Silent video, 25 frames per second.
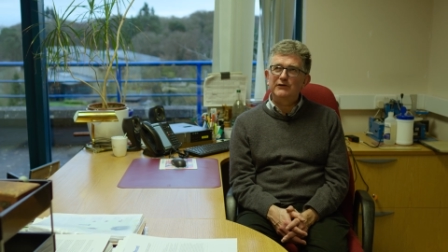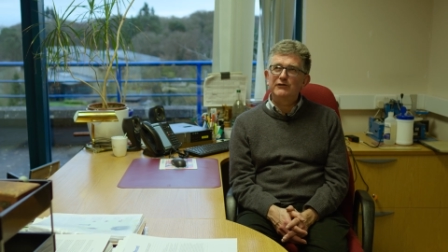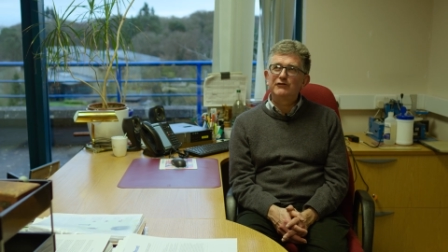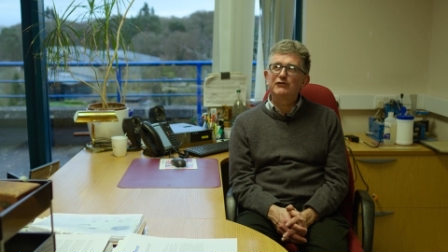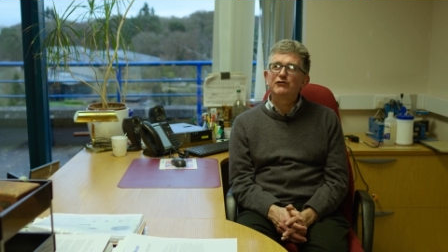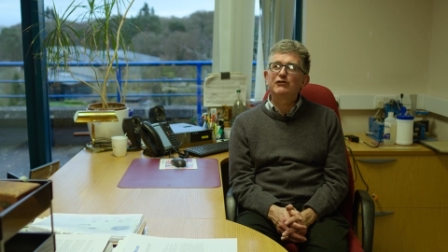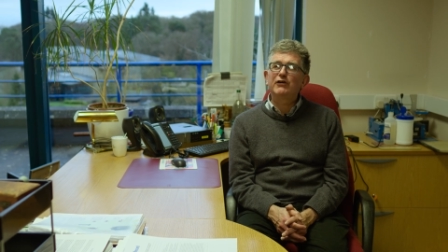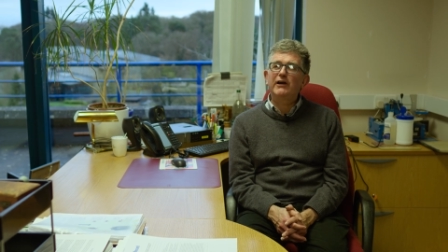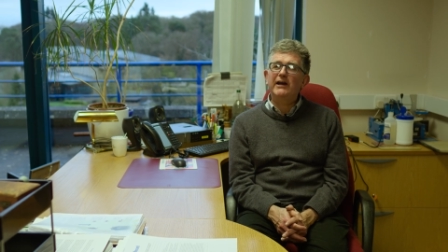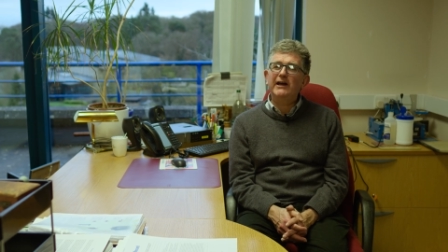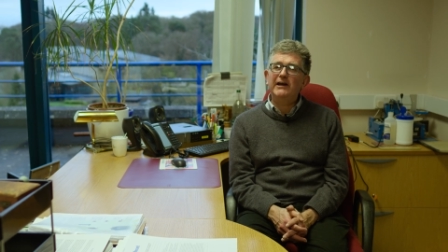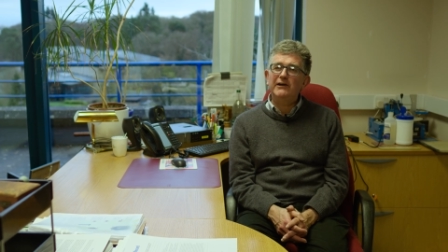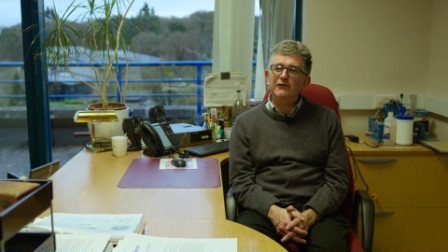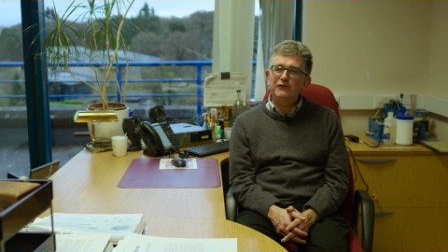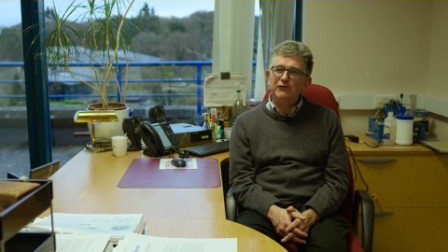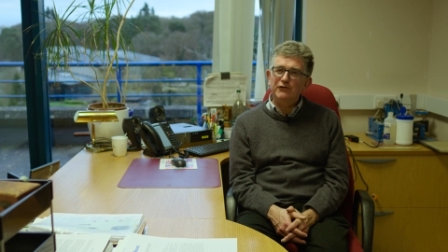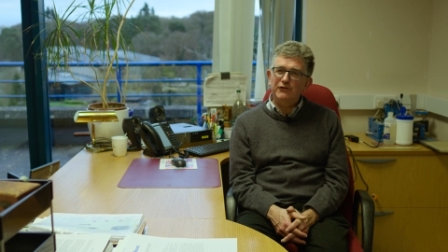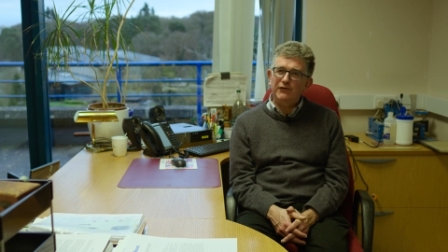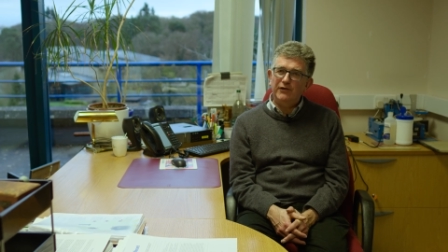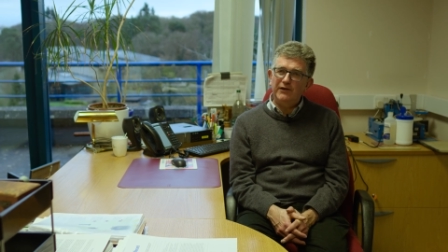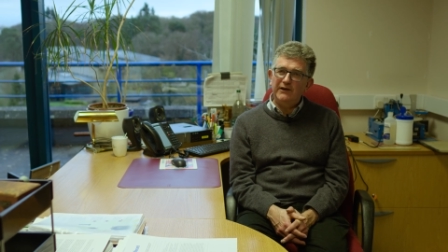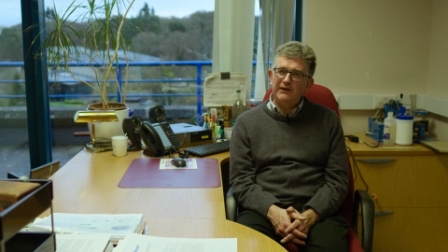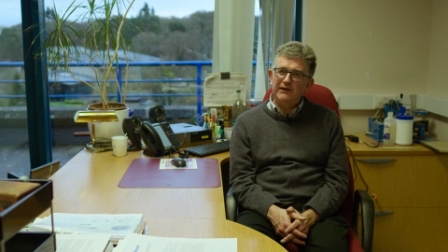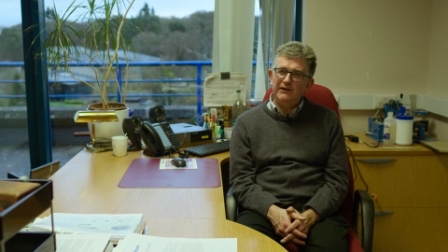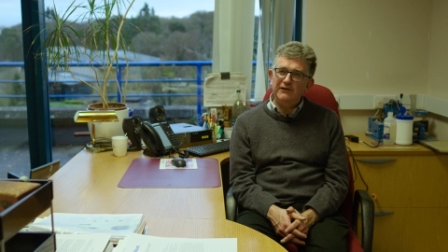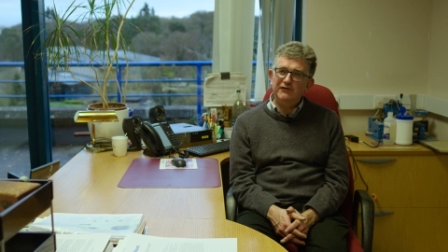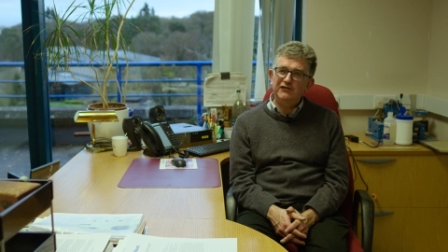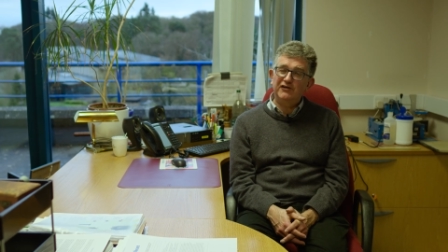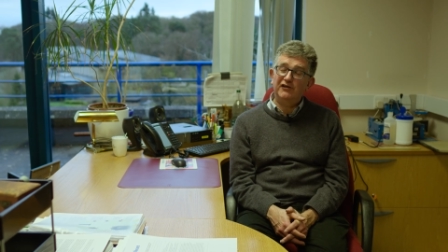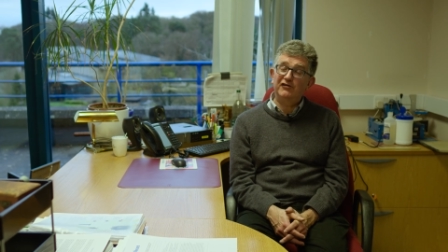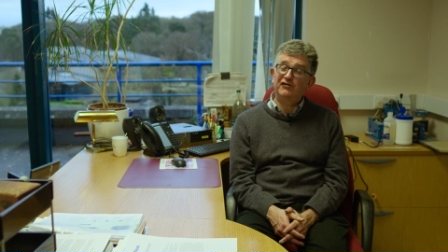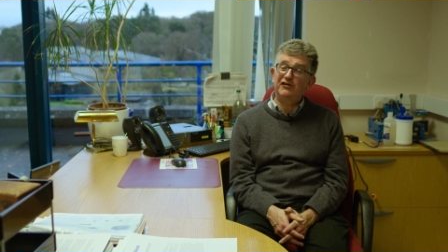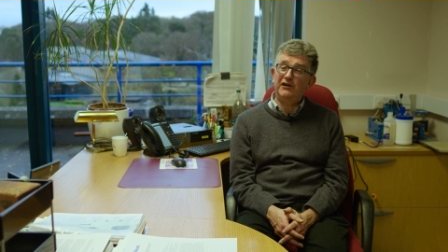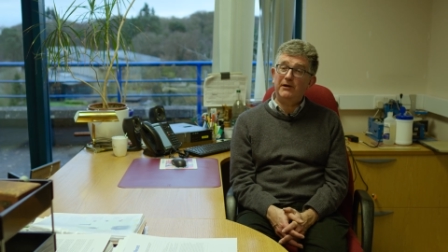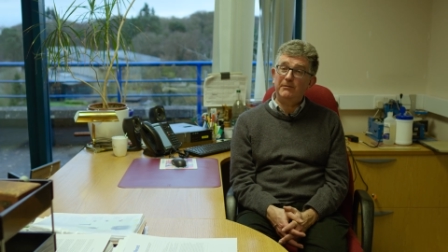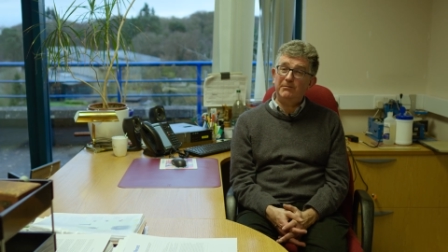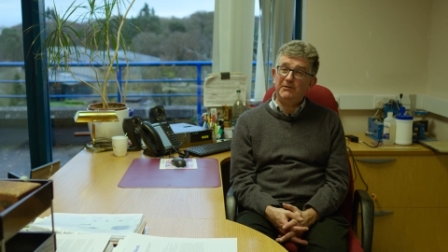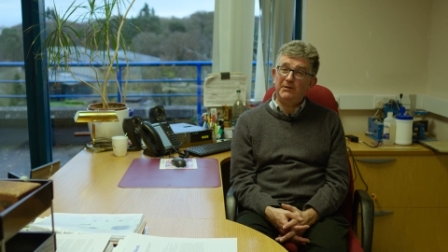change the
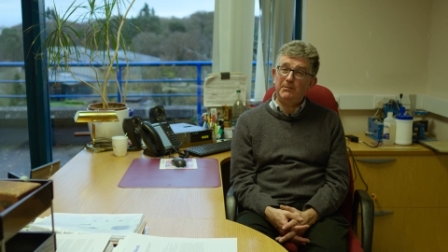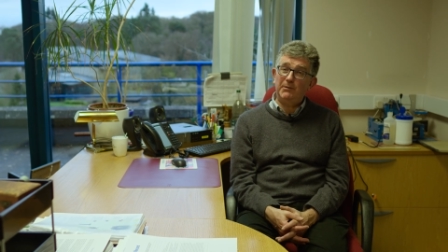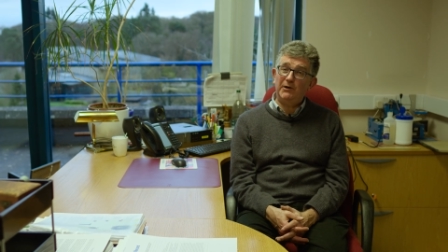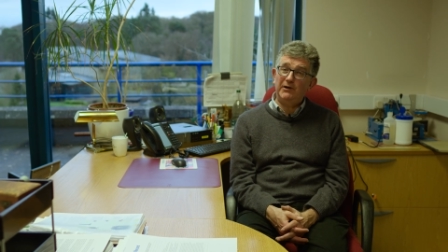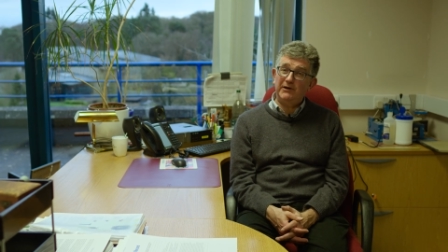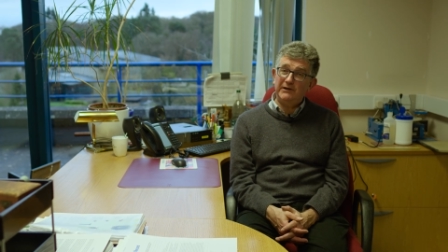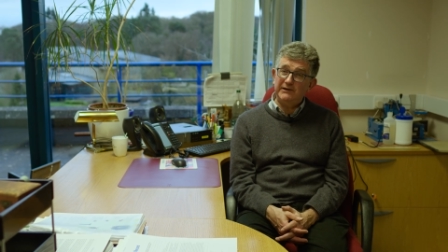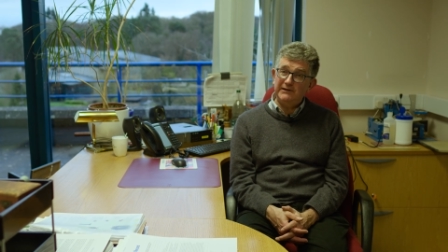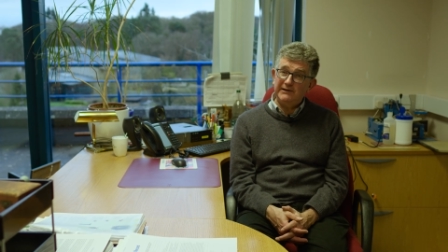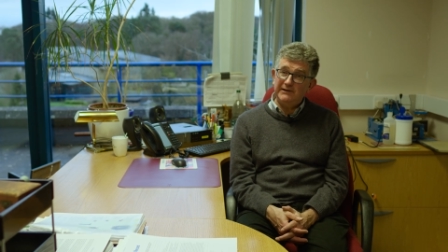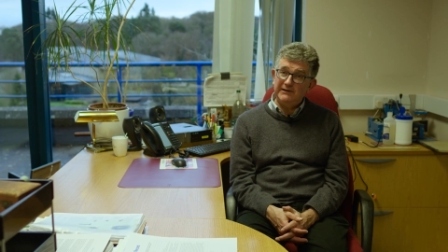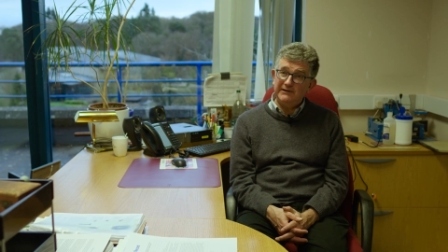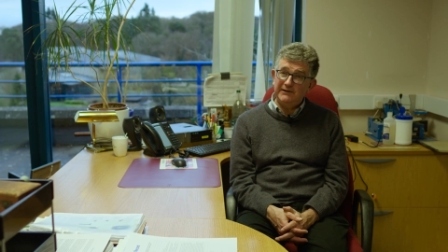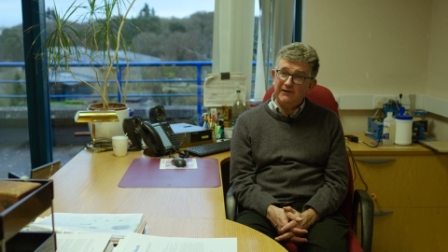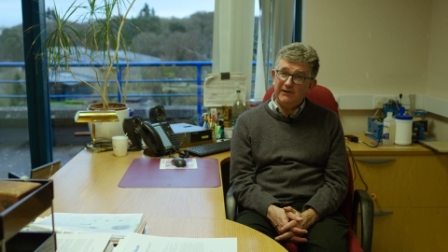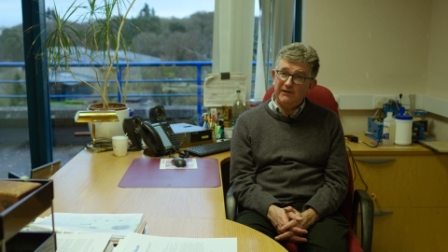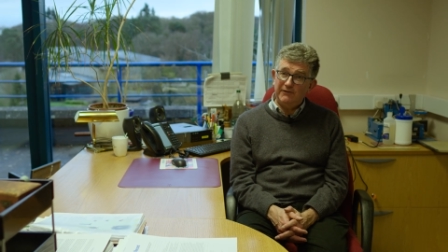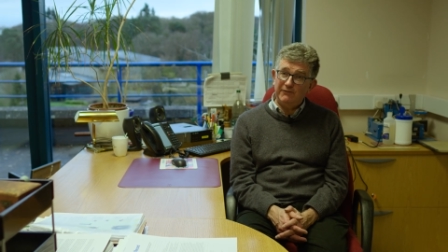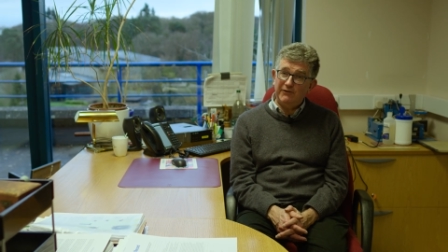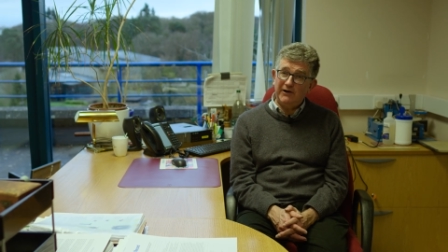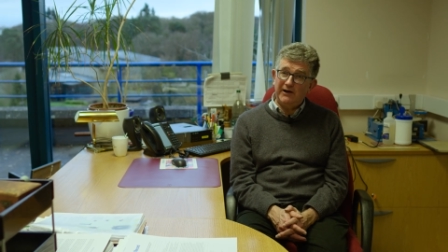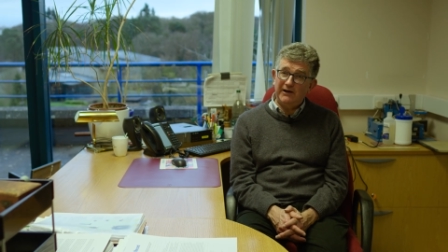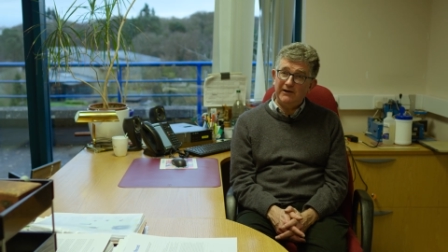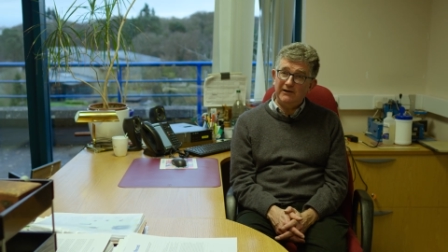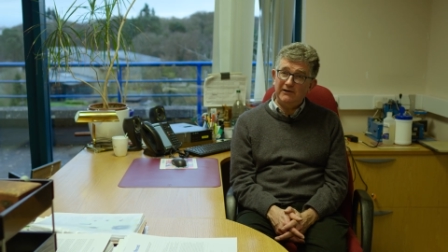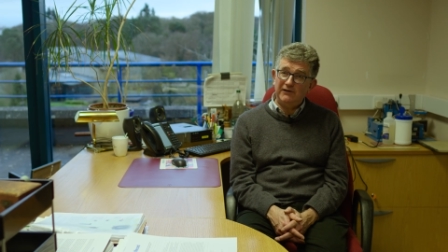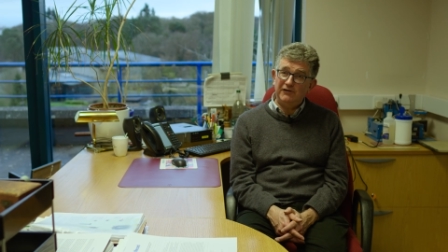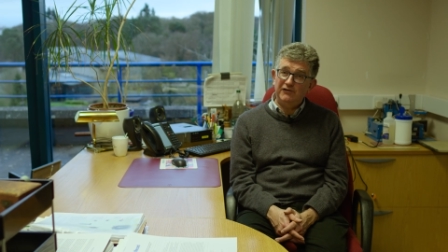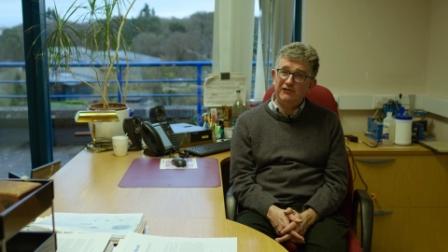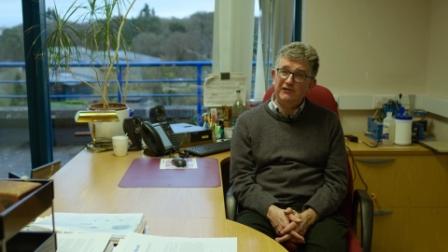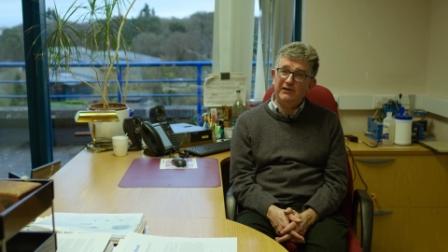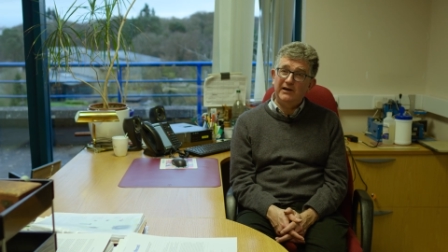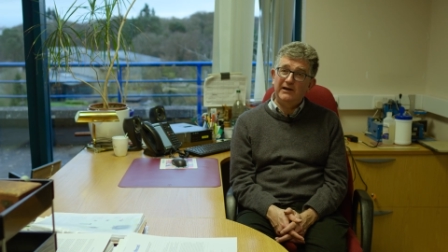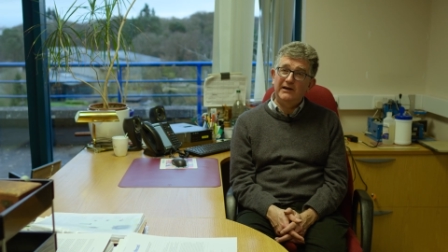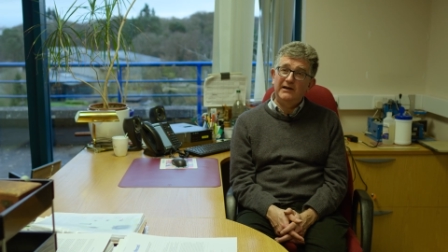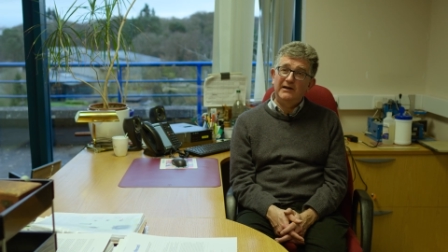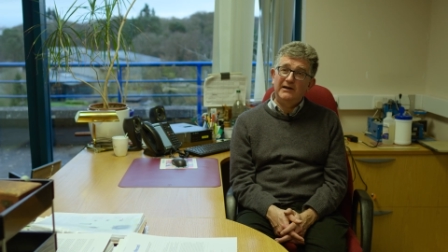susceptibility to the virus.